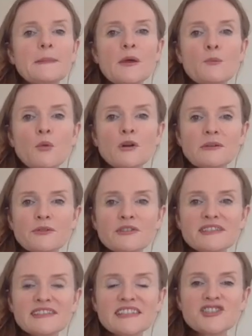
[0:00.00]
Then, what I'm going
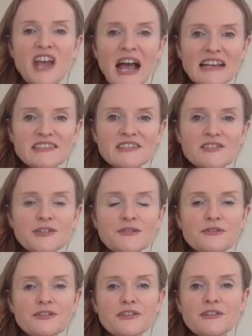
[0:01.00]
to suggest to
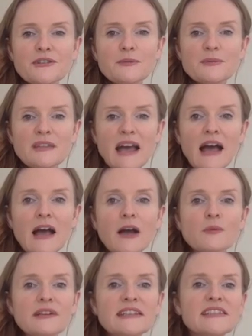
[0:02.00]
you
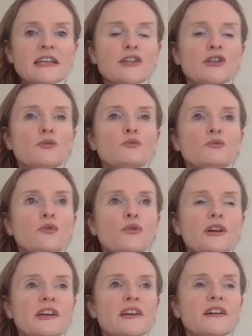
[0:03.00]
now is that you
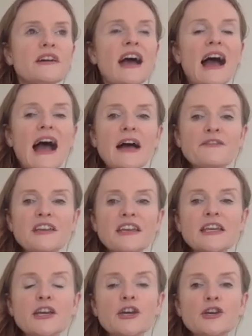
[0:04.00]
look at
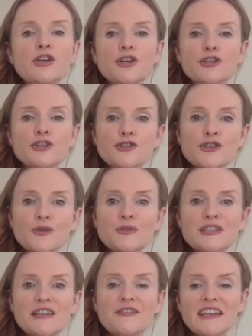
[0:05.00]
having two
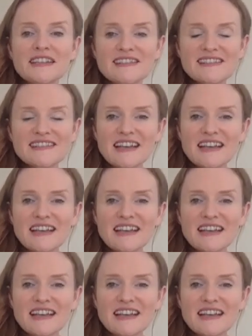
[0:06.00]
CVs.